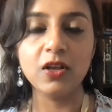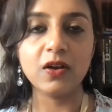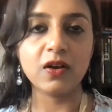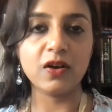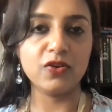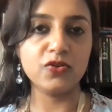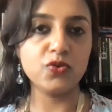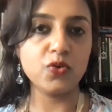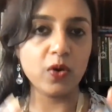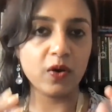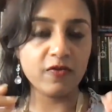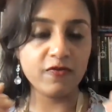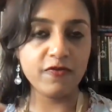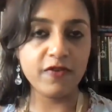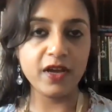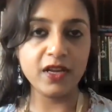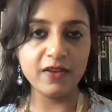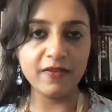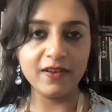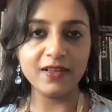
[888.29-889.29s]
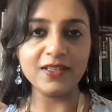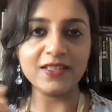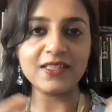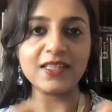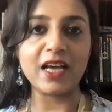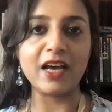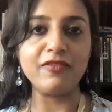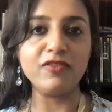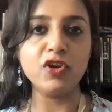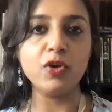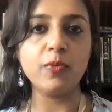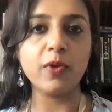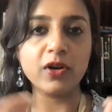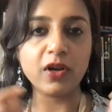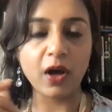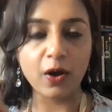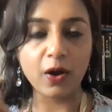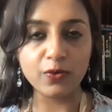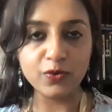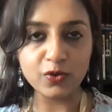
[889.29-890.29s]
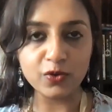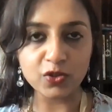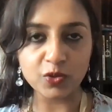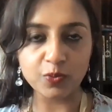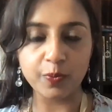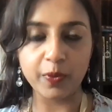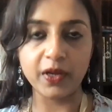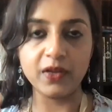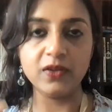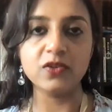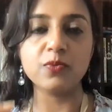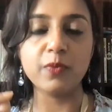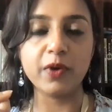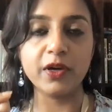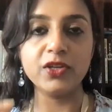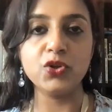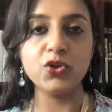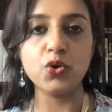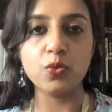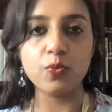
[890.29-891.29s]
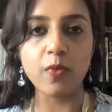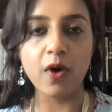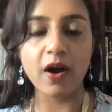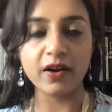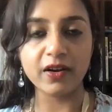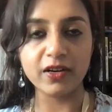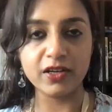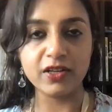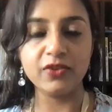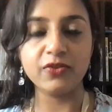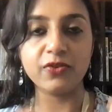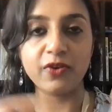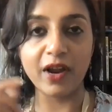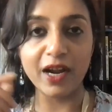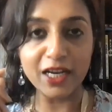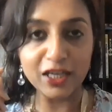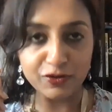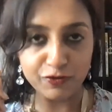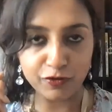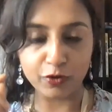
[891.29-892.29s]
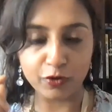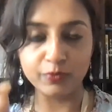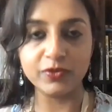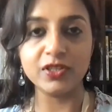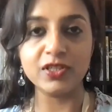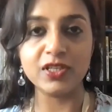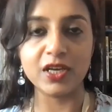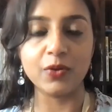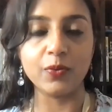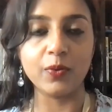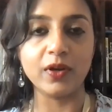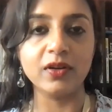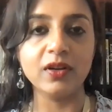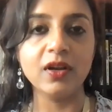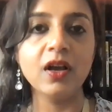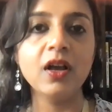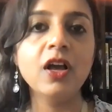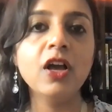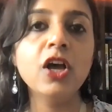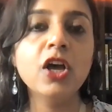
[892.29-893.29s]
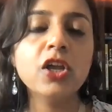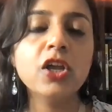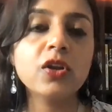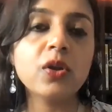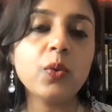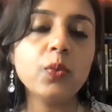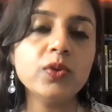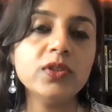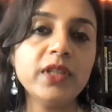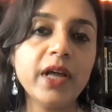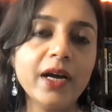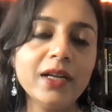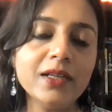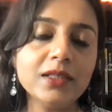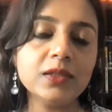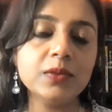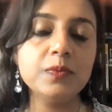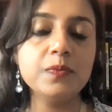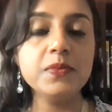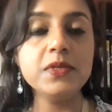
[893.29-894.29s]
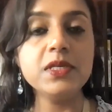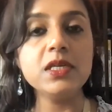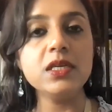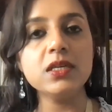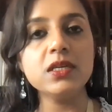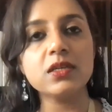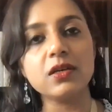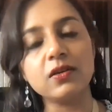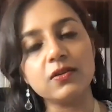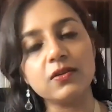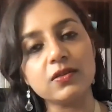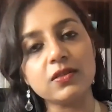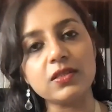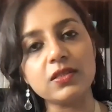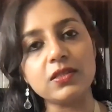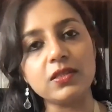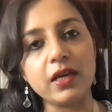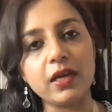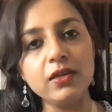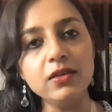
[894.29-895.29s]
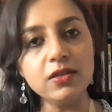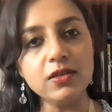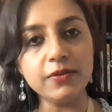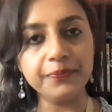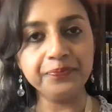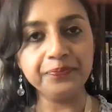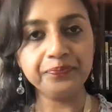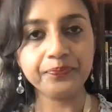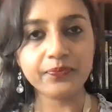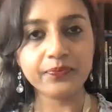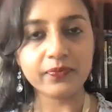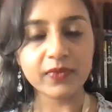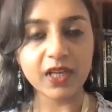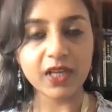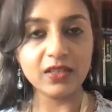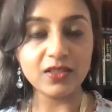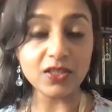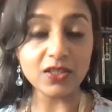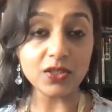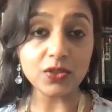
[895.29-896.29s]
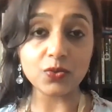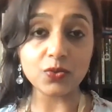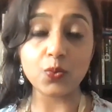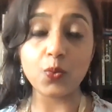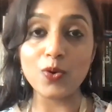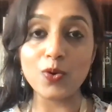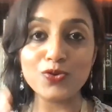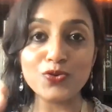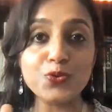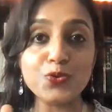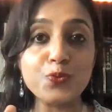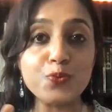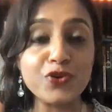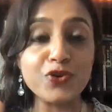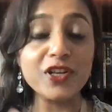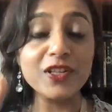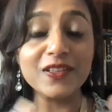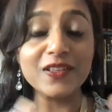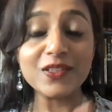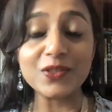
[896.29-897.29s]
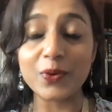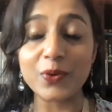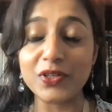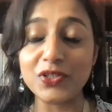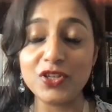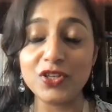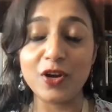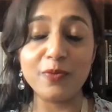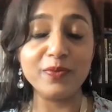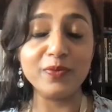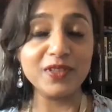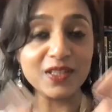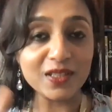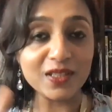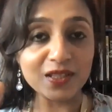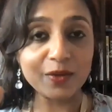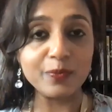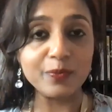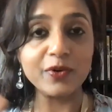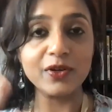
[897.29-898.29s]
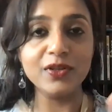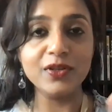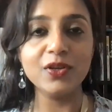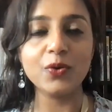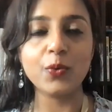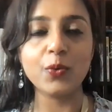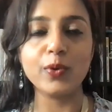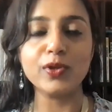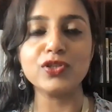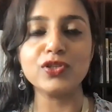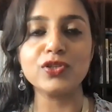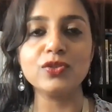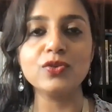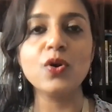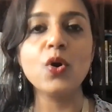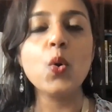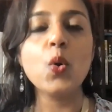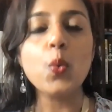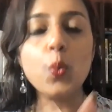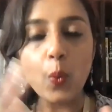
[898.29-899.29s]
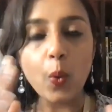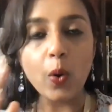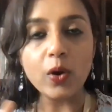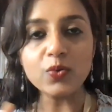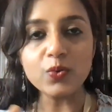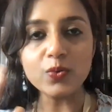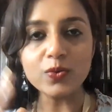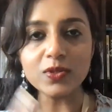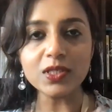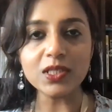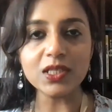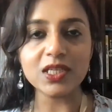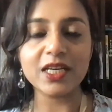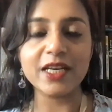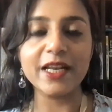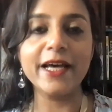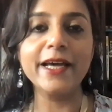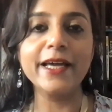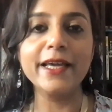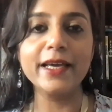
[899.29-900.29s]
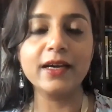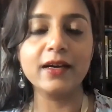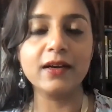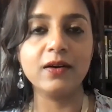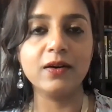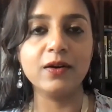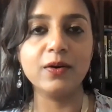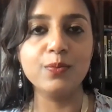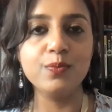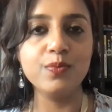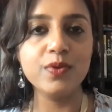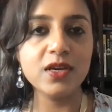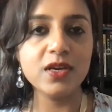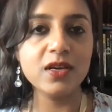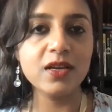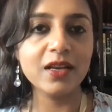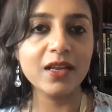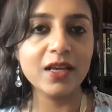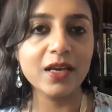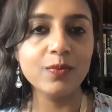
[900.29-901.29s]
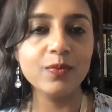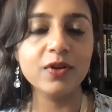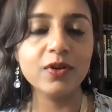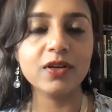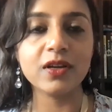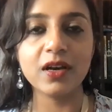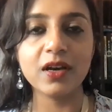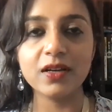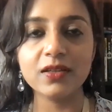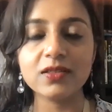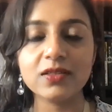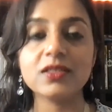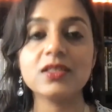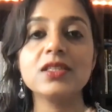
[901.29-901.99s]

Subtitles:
You are very, very savvy about how you spend money on marketing right from the day one. Now, with that being said, I just want to bring this question up. This is a burning question. What was it like being labeled as